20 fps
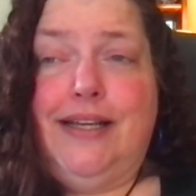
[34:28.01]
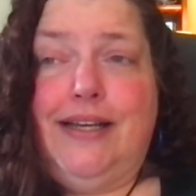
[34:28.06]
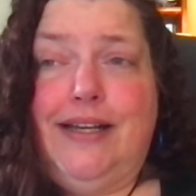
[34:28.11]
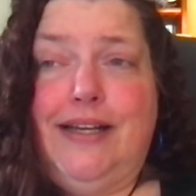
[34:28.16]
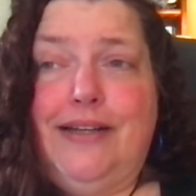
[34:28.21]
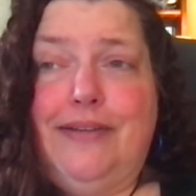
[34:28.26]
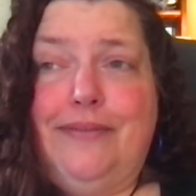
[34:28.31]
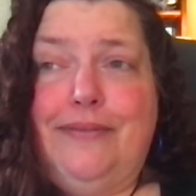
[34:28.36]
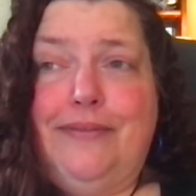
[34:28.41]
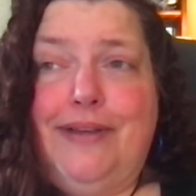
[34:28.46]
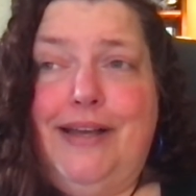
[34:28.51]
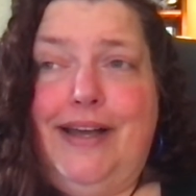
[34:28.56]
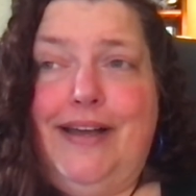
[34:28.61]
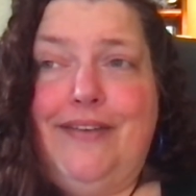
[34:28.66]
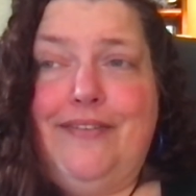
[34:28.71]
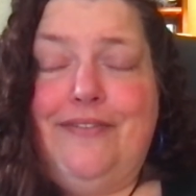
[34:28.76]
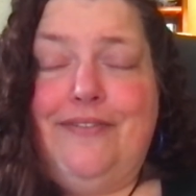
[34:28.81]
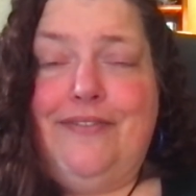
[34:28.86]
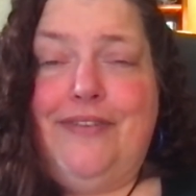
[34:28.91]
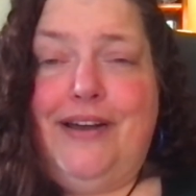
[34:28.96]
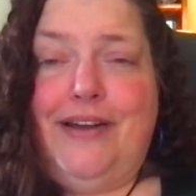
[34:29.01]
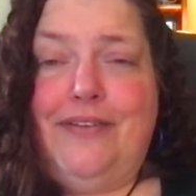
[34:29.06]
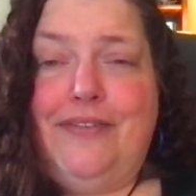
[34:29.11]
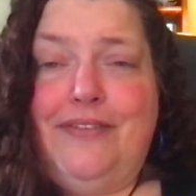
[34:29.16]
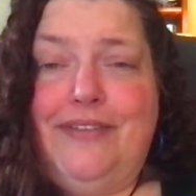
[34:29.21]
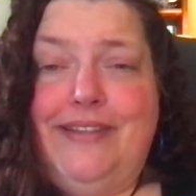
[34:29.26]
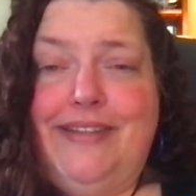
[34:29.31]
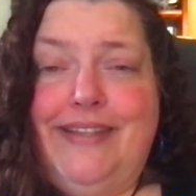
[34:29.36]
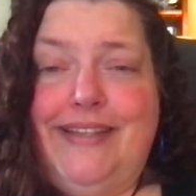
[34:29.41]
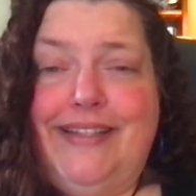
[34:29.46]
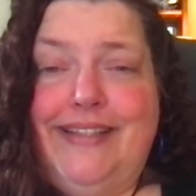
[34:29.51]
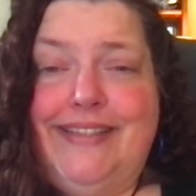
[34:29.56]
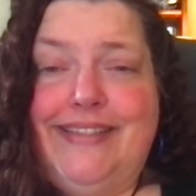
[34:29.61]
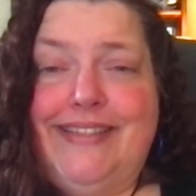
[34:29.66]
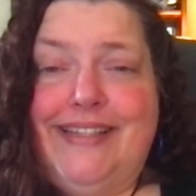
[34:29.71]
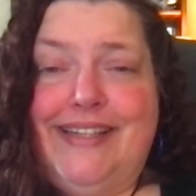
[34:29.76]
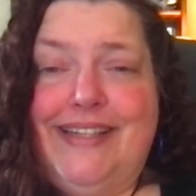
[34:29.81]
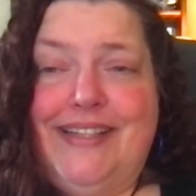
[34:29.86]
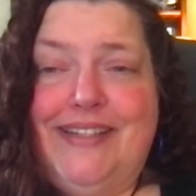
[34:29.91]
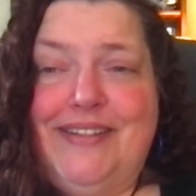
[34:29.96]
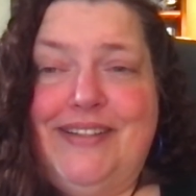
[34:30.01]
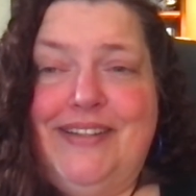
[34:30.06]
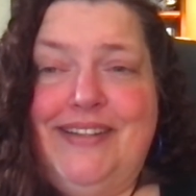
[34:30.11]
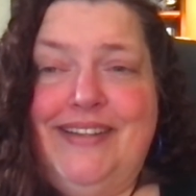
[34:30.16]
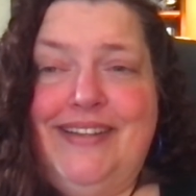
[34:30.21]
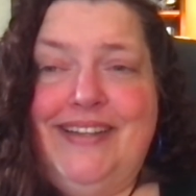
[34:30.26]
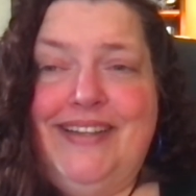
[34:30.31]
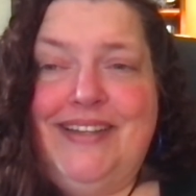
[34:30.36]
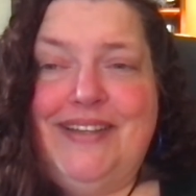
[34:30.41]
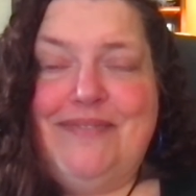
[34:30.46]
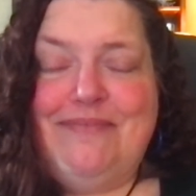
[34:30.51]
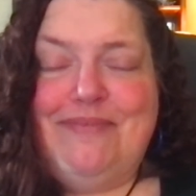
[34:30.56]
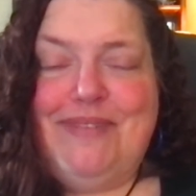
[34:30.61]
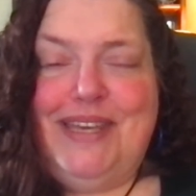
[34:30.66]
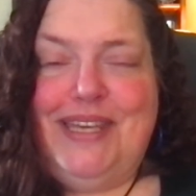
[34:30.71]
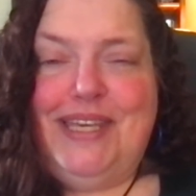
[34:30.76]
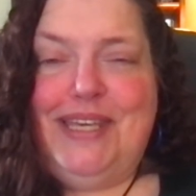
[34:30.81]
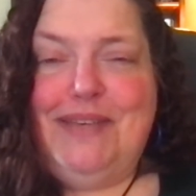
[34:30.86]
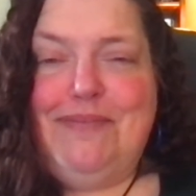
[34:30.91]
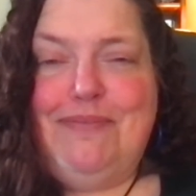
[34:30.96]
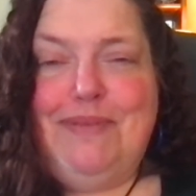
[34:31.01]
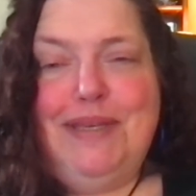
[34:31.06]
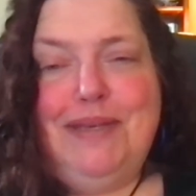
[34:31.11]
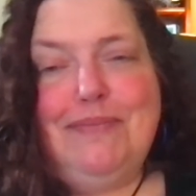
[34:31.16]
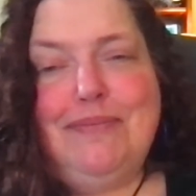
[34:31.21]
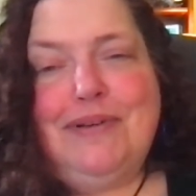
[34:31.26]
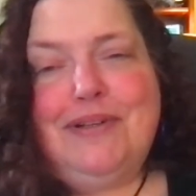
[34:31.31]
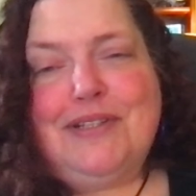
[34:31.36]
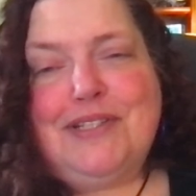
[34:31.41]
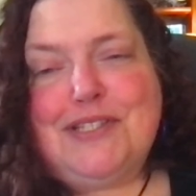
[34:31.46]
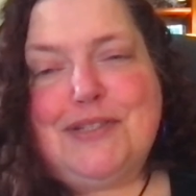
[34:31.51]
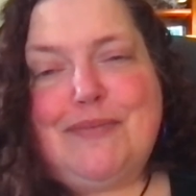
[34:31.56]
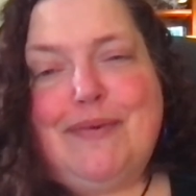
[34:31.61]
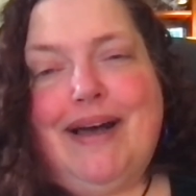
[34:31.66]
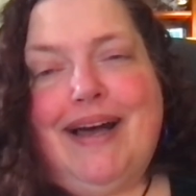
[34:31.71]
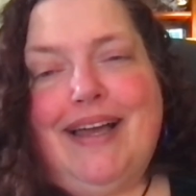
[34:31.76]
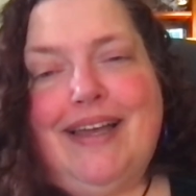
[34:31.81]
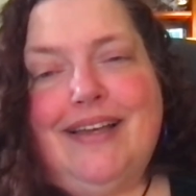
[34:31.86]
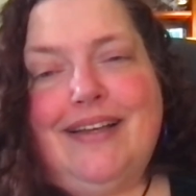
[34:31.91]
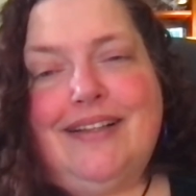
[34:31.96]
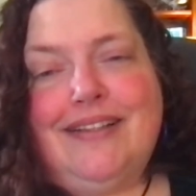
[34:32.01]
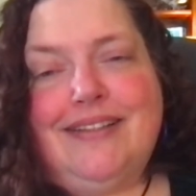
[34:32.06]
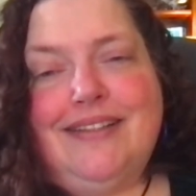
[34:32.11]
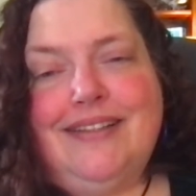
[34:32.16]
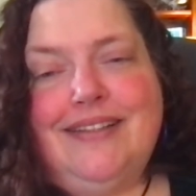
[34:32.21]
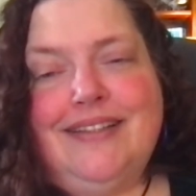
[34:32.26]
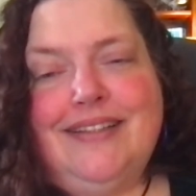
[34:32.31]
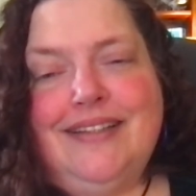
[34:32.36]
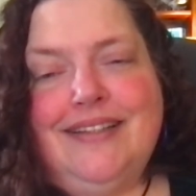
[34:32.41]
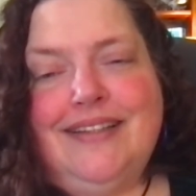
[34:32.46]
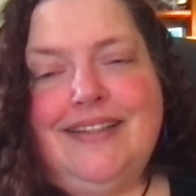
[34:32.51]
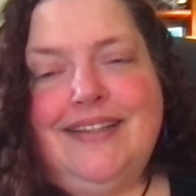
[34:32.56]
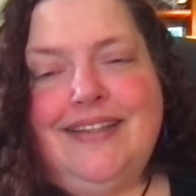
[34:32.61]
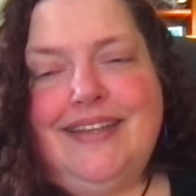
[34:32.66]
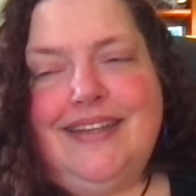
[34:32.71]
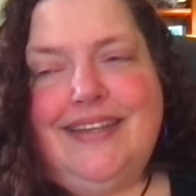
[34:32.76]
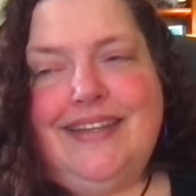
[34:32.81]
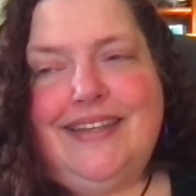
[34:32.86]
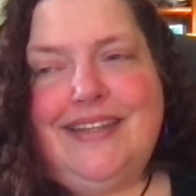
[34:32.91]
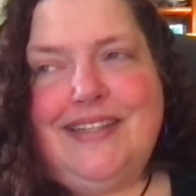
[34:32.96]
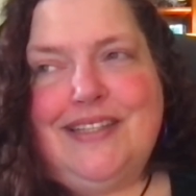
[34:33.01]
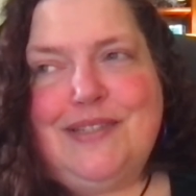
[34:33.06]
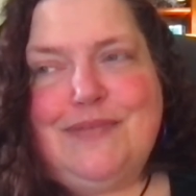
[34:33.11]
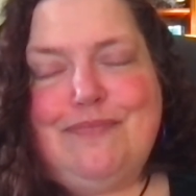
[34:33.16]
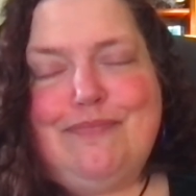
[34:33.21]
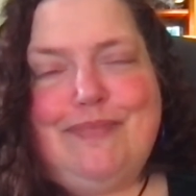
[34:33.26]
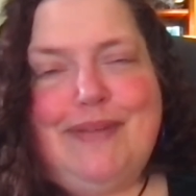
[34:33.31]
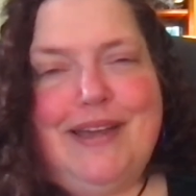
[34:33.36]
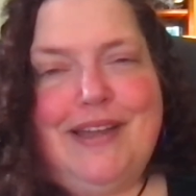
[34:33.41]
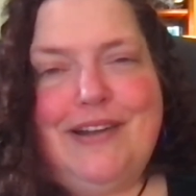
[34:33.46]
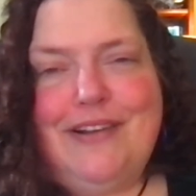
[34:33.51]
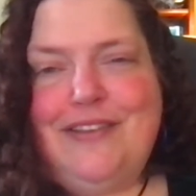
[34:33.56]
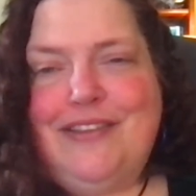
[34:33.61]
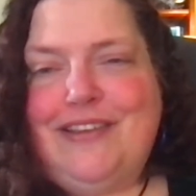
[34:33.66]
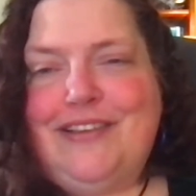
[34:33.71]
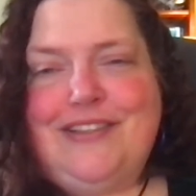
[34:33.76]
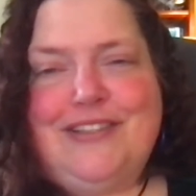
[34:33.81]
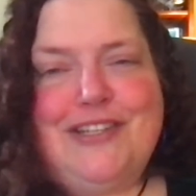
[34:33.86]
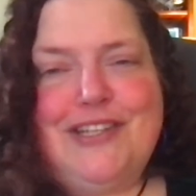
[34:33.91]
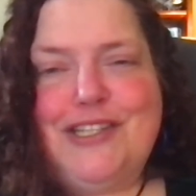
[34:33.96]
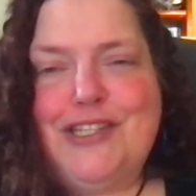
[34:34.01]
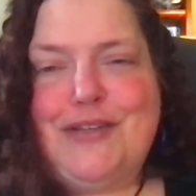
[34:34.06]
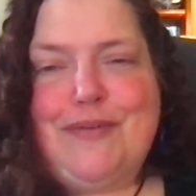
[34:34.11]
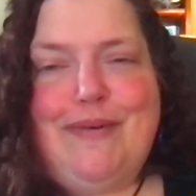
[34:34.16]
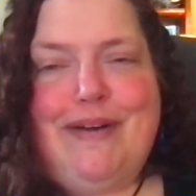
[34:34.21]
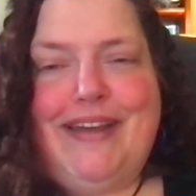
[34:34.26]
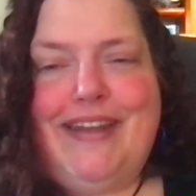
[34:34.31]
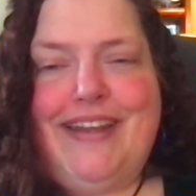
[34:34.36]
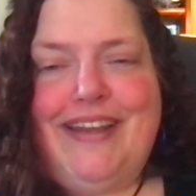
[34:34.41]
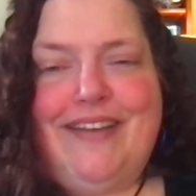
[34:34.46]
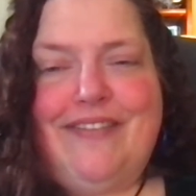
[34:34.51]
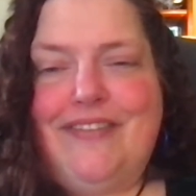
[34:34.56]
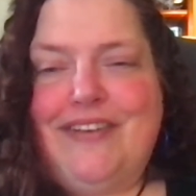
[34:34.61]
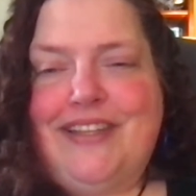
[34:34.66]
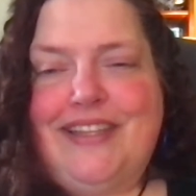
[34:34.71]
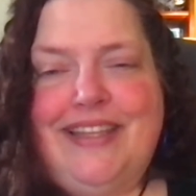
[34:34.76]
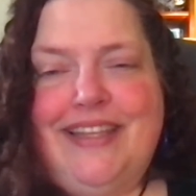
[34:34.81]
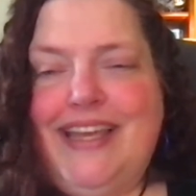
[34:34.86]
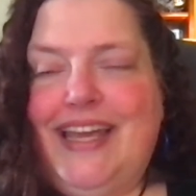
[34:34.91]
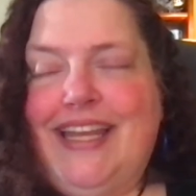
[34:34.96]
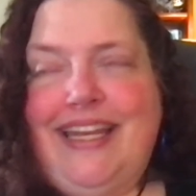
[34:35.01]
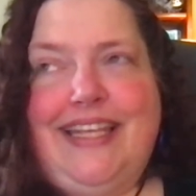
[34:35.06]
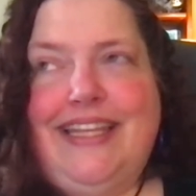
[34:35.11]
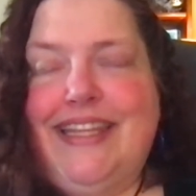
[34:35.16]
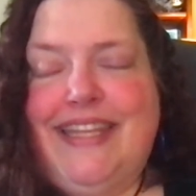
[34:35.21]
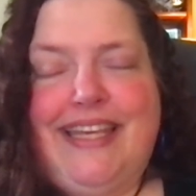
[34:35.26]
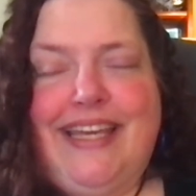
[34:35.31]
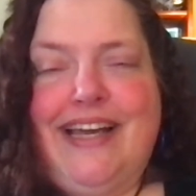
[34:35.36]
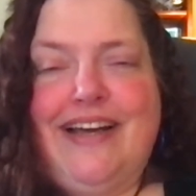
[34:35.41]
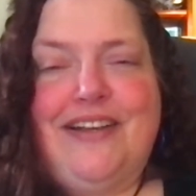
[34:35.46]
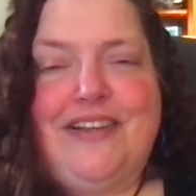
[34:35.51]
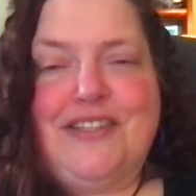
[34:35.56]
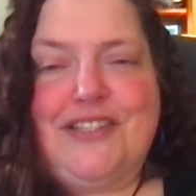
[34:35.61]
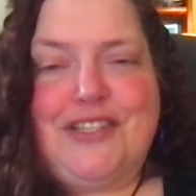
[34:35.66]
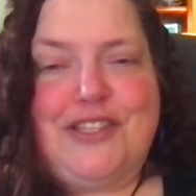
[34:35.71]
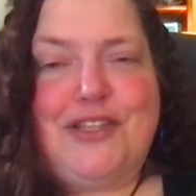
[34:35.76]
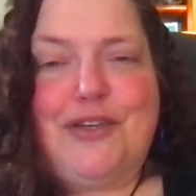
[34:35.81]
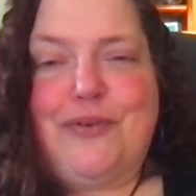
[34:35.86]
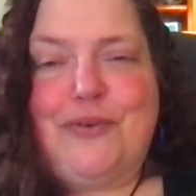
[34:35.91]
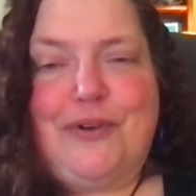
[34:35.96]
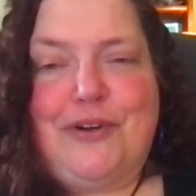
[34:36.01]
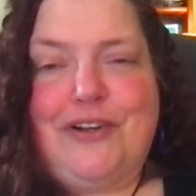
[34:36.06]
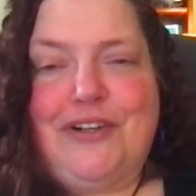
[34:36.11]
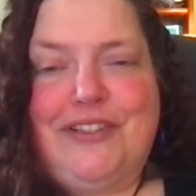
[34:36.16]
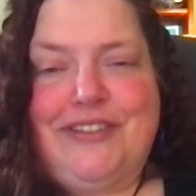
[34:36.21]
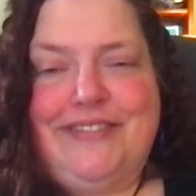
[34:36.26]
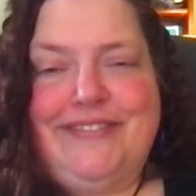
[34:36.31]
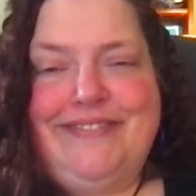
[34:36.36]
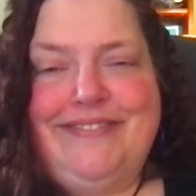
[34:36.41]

I've found that making people smile is better than just about anything else in the world.